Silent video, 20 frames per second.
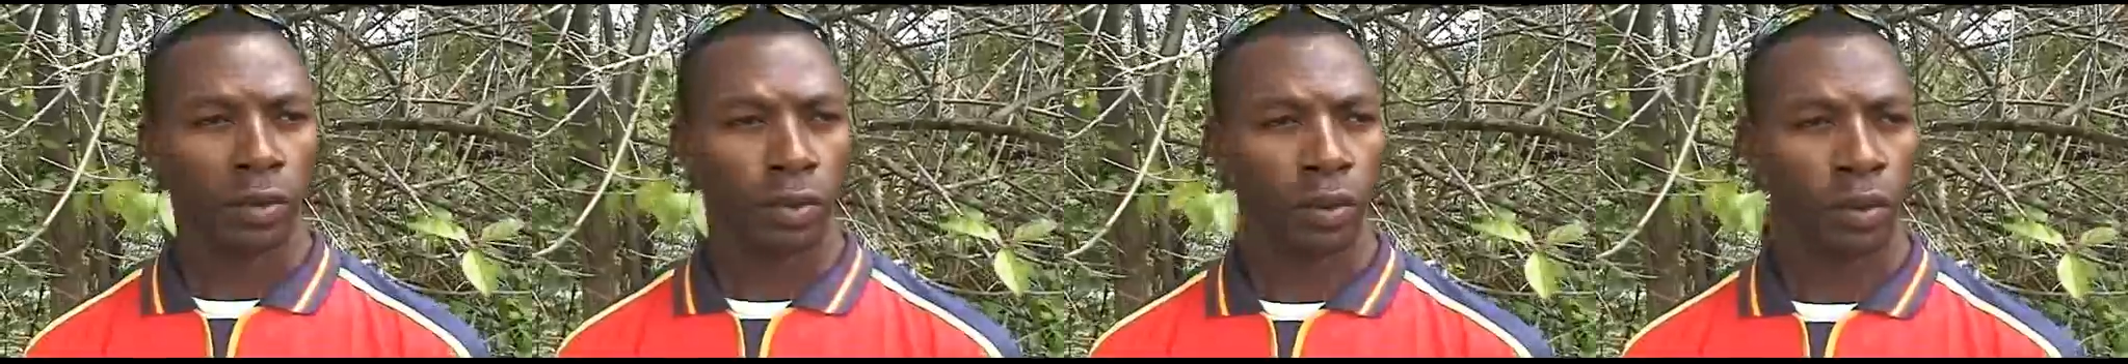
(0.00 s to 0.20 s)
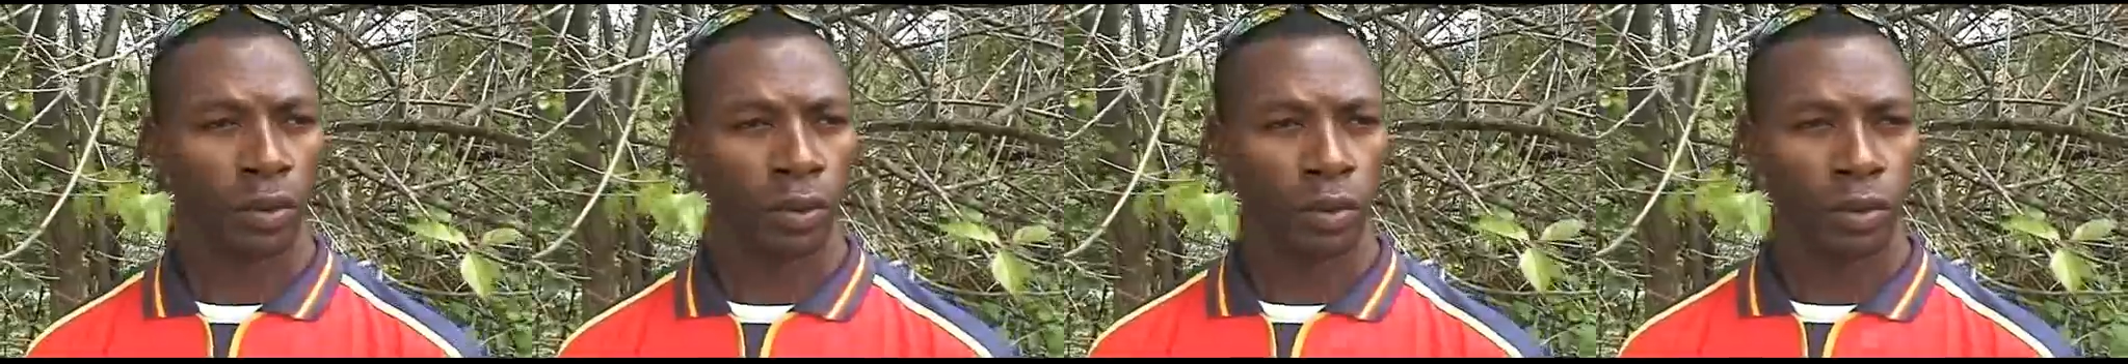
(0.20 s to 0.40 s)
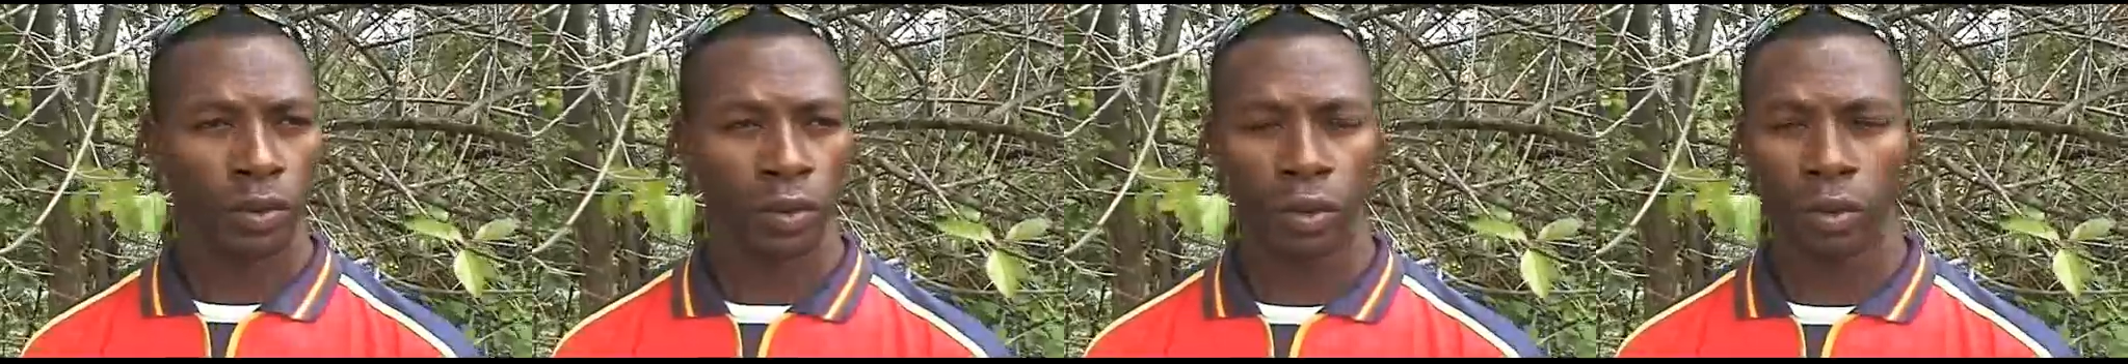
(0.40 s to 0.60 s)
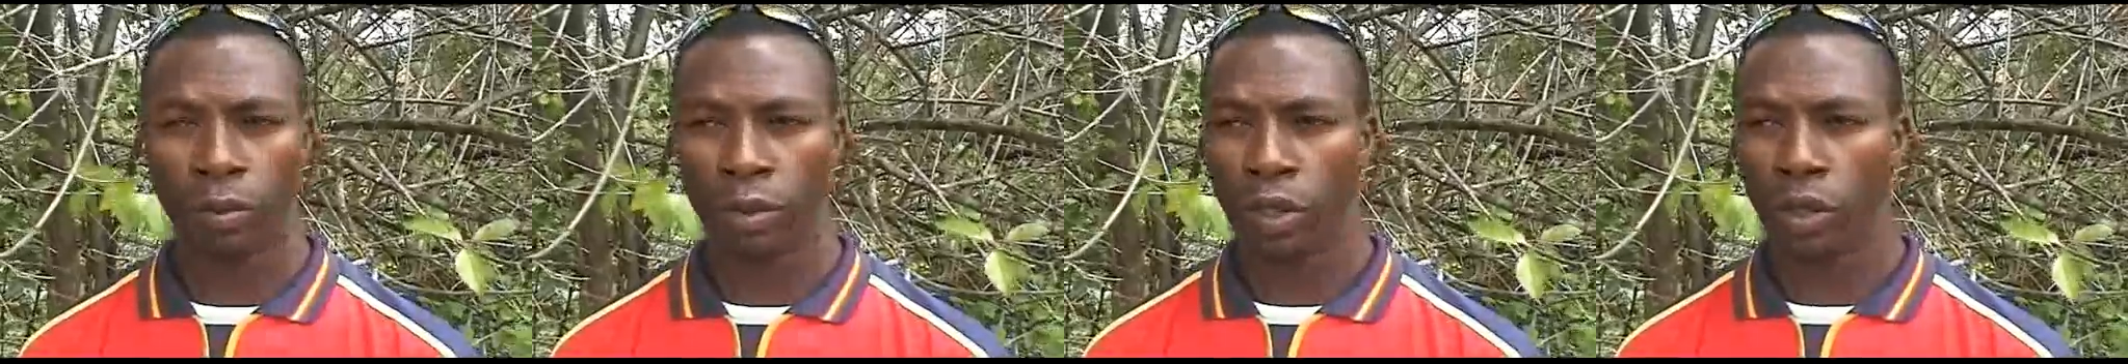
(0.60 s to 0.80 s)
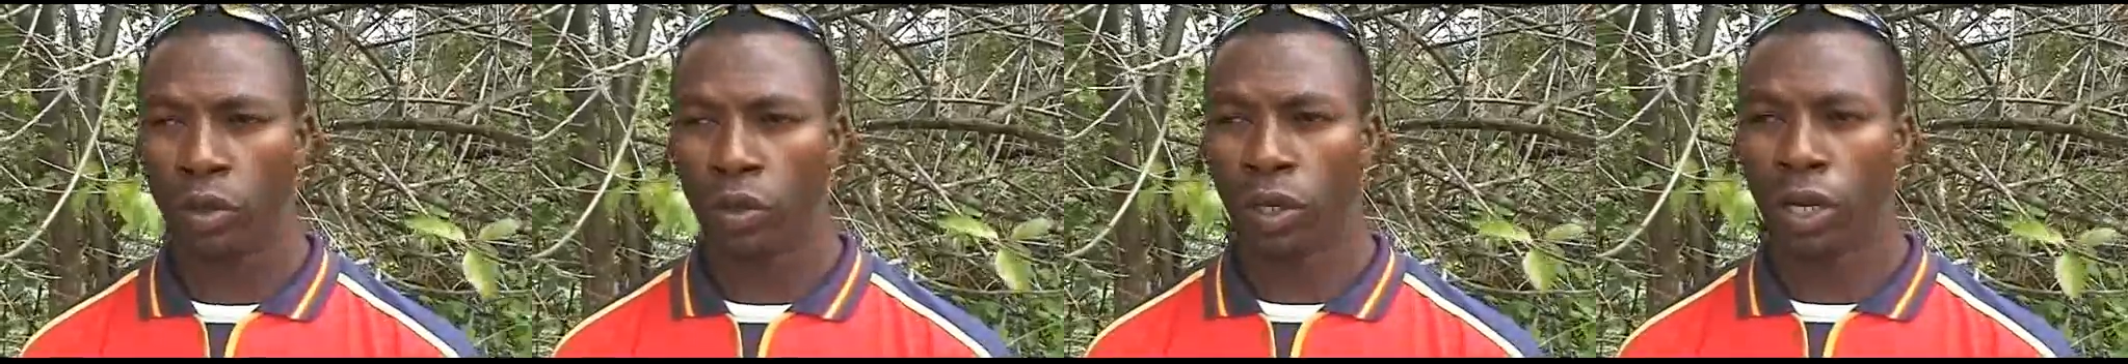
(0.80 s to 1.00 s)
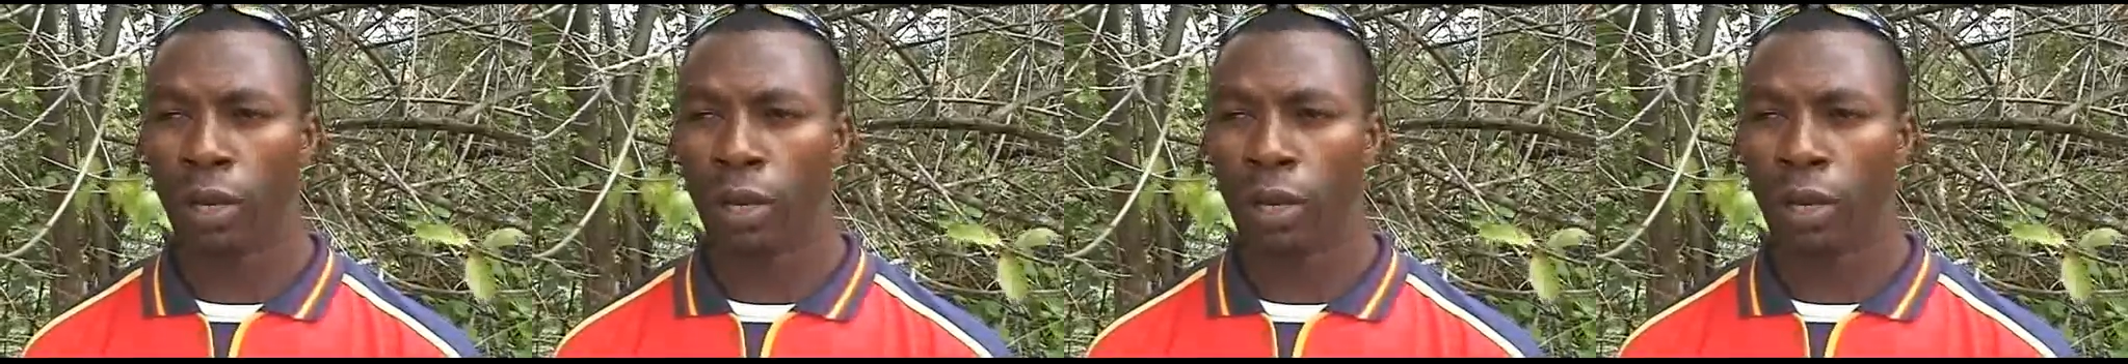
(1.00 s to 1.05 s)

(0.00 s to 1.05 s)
who told me,